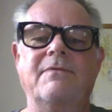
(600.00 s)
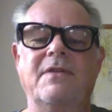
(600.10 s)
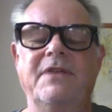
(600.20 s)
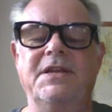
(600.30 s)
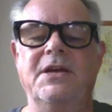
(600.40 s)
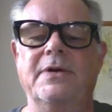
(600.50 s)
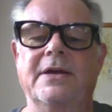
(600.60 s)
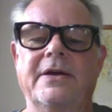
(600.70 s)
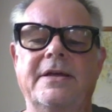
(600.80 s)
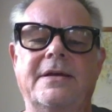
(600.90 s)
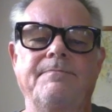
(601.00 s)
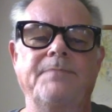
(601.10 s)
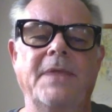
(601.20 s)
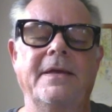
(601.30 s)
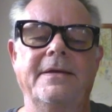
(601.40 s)
the video a like.
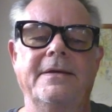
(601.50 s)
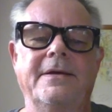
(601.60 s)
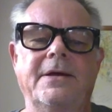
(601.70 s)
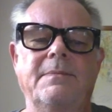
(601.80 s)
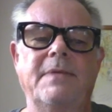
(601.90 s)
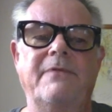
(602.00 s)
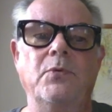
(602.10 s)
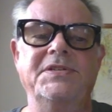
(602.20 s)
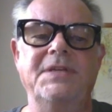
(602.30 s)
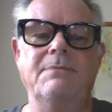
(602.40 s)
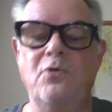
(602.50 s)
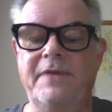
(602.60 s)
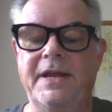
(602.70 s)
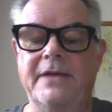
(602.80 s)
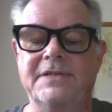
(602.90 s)
If you want to see more
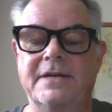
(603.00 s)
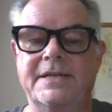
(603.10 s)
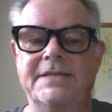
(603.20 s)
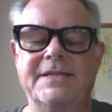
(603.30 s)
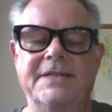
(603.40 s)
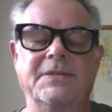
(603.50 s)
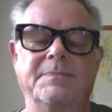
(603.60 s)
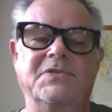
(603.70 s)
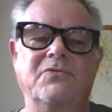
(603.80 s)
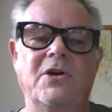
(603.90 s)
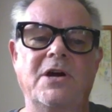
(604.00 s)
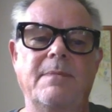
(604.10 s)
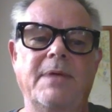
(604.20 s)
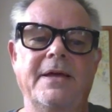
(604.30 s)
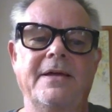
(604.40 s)
videos like this, then
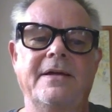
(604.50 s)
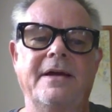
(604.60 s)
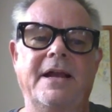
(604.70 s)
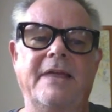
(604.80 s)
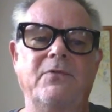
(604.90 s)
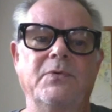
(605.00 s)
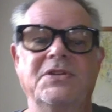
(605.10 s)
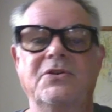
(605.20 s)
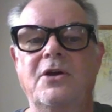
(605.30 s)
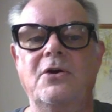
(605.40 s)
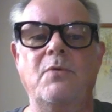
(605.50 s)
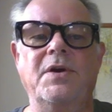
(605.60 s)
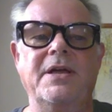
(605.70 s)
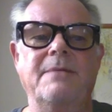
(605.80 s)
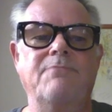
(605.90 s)
subscribe. And if you want to know when
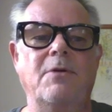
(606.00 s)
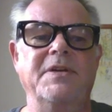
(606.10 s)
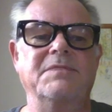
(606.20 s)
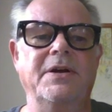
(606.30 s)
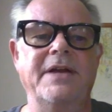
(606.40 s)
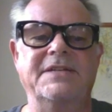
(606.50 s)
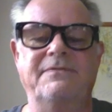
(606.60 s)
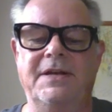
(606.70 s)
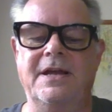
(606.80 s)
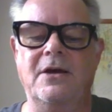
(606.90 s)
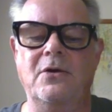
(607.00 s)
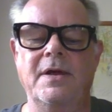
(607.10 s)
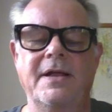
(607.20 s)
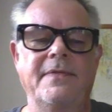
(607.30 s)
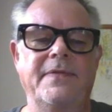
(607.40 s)
I publish my next video,
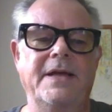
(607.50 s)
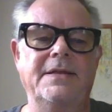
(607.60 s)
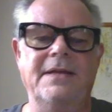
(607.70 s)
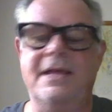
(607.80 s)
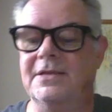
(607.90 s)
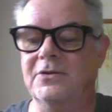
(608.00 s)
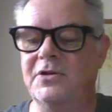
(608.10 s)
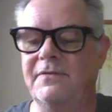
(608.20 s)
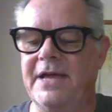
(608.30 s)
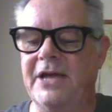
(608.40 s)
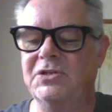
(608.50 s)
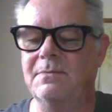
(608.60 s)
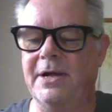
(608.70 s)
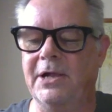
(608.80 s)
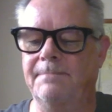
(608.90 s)
then hit the
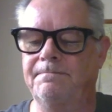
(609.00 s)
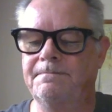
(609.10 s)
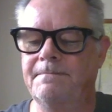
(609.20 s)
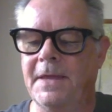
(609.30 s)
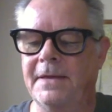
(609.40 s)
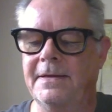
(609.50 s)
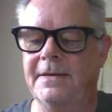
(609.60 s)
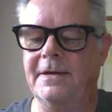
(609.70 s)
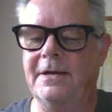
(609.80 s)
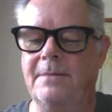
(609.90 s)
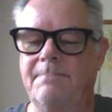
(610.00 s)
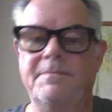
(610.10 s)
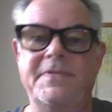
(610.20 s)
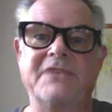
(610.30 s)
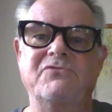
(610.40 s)
notification bell.
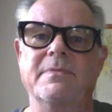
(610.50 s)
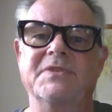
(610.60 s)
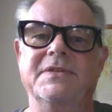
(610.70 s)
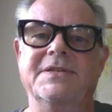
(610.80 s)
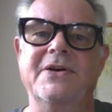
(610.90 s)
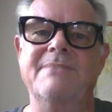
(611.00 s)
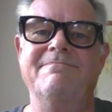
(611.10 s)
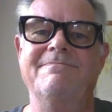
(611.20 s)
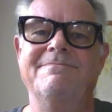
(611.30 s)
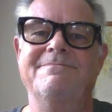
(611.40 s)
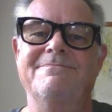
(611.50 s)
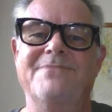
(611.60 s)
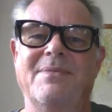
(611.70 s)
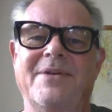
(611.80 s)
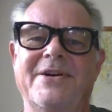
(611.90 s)
Thanks very much for your time.
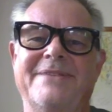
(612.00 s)
Bye bye.